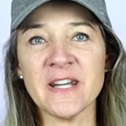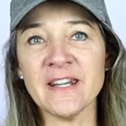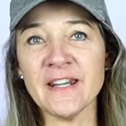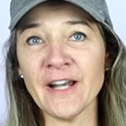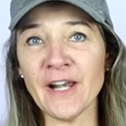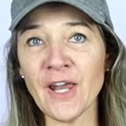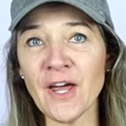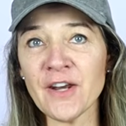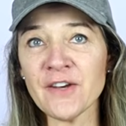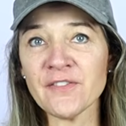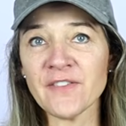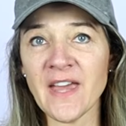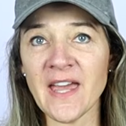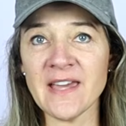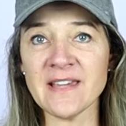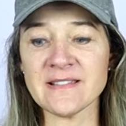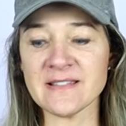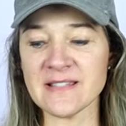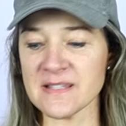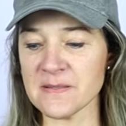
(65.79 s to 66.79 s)
in a lot of
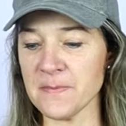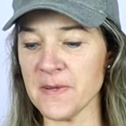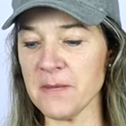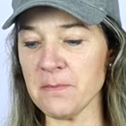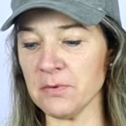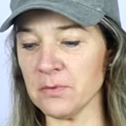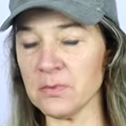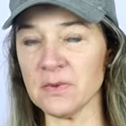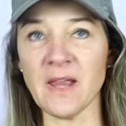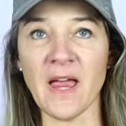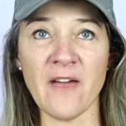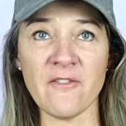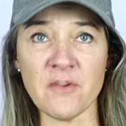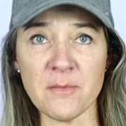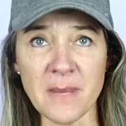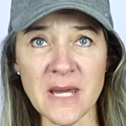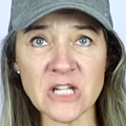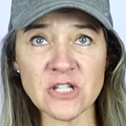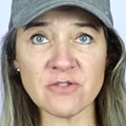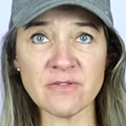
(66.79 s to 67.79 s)
cases people will have a
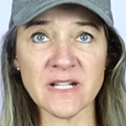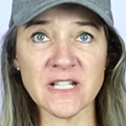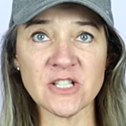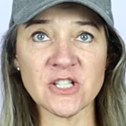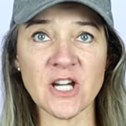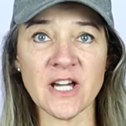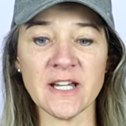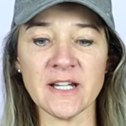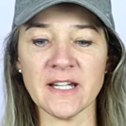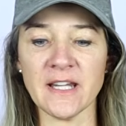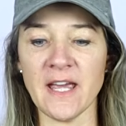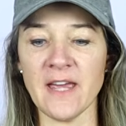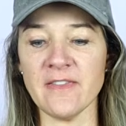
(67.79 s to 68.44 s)
measuring jug